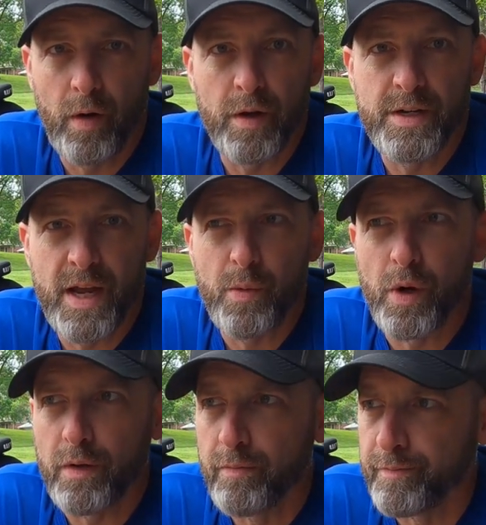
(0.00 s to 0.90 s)
on day
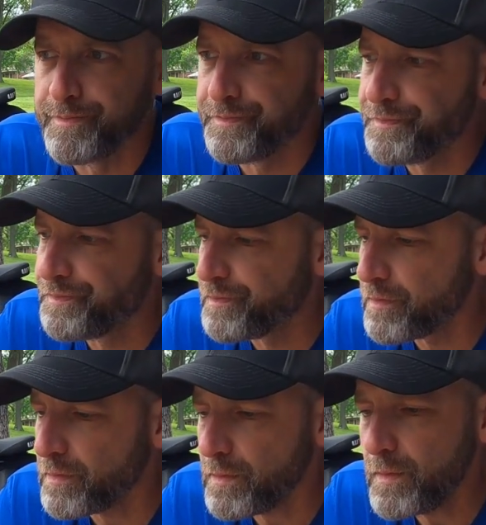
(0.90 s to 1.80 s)
1.
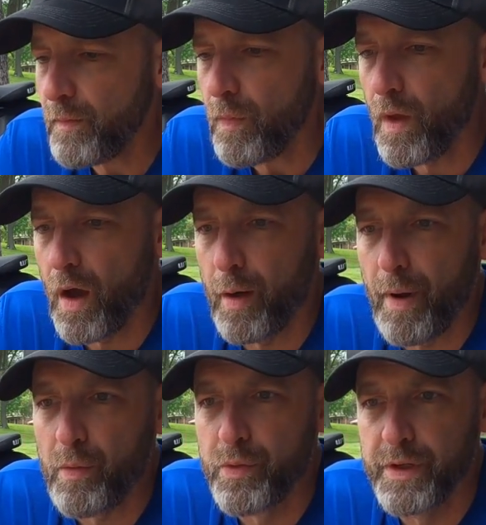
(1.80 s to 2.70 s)

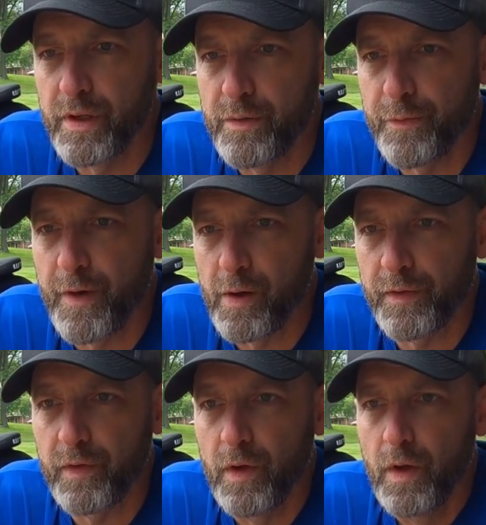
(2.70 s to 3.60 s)
I really
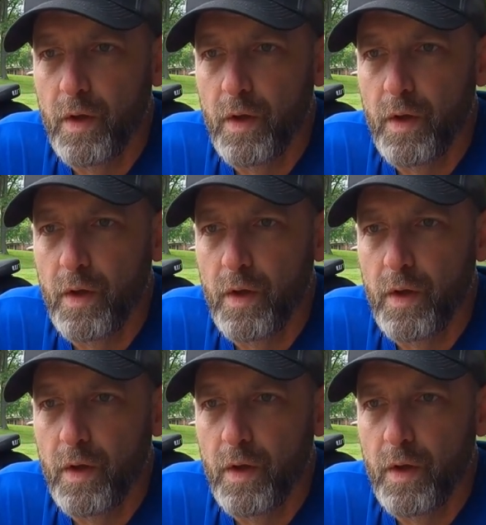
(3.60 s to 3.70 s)
felt,